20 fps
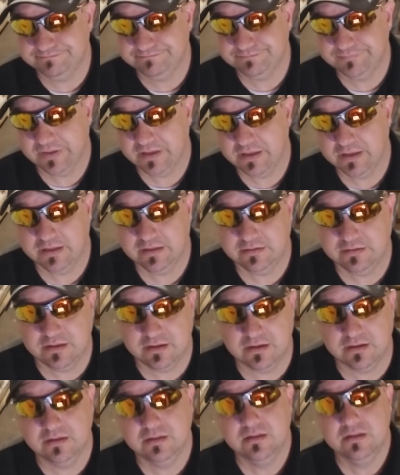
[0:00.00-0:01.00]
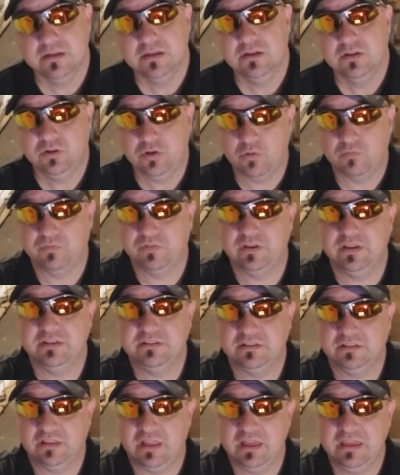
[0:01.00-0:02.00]
And don't forget
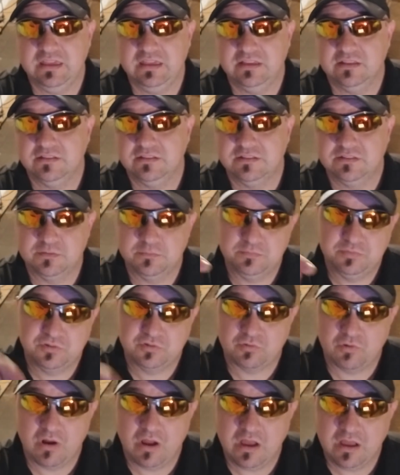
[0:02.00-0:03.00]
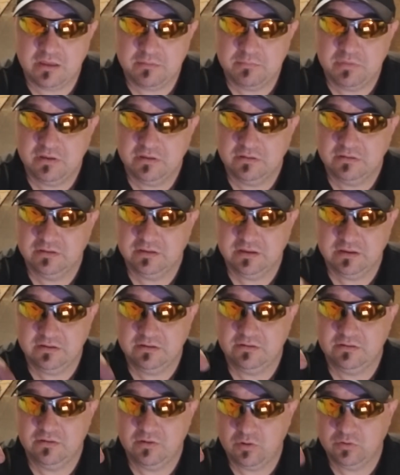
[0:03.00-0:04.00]
to like and subscribe
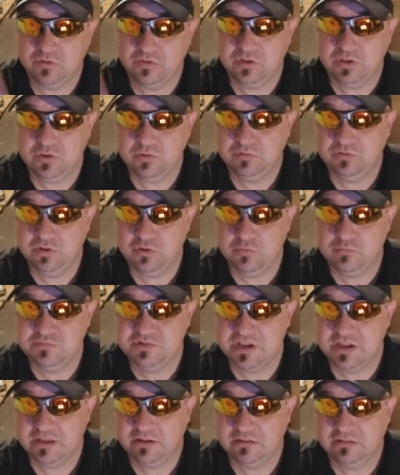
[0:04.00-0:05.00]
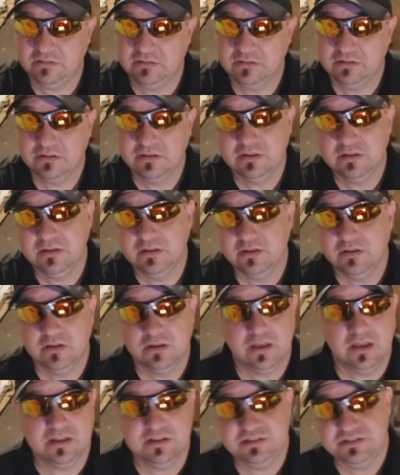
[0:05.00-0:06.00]
here on the YouTube channel,
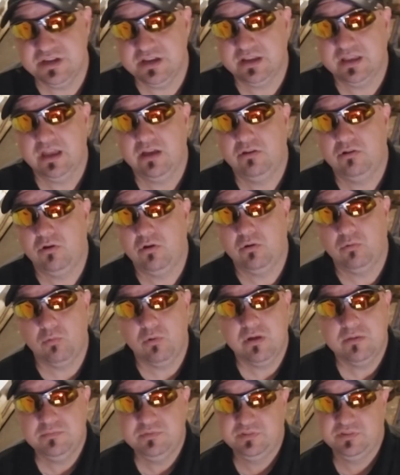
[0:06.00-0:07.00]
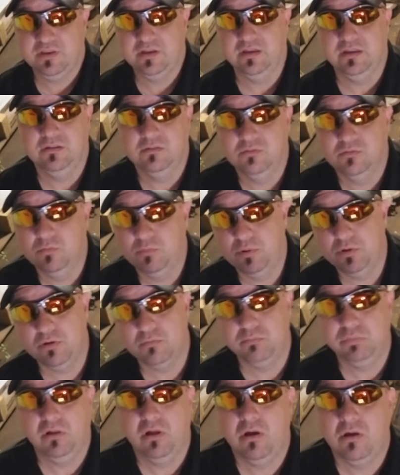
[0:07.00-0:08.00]
and check out our website. We'll put a
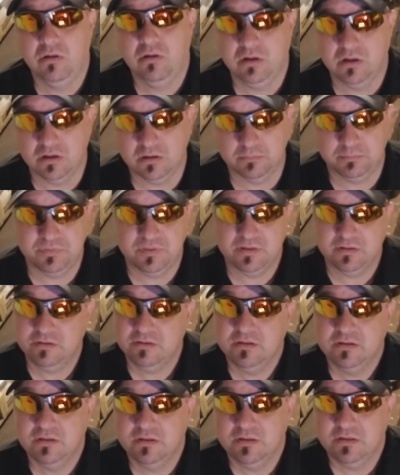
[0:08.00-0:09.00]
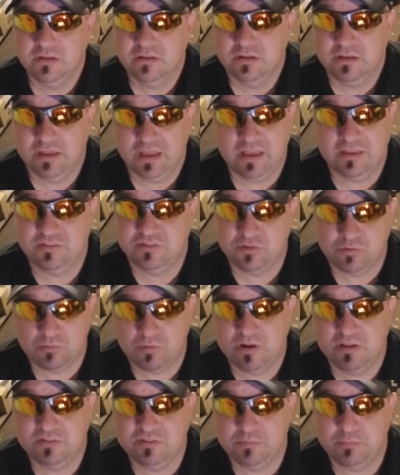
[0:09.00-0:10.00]
blog up that has the
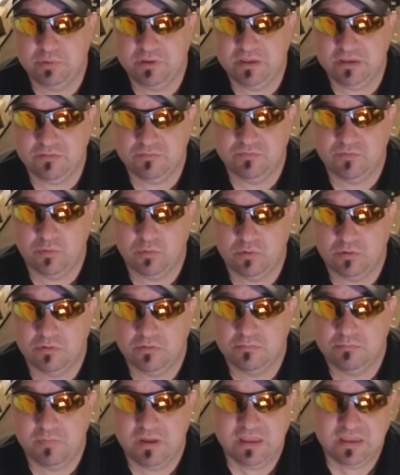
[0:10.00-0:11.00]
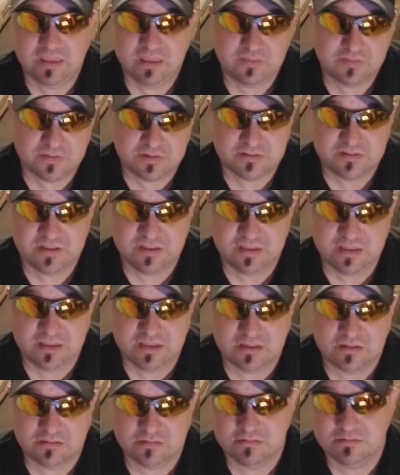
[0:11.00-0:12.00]
recipe for making the
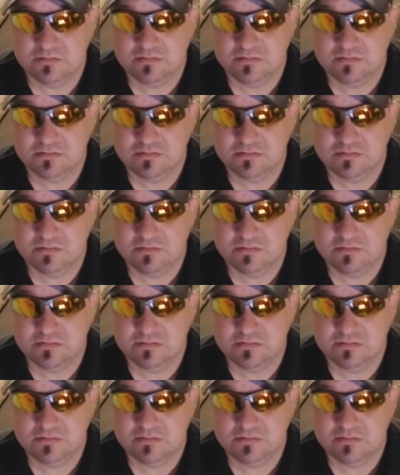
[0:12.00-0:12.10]
tea, and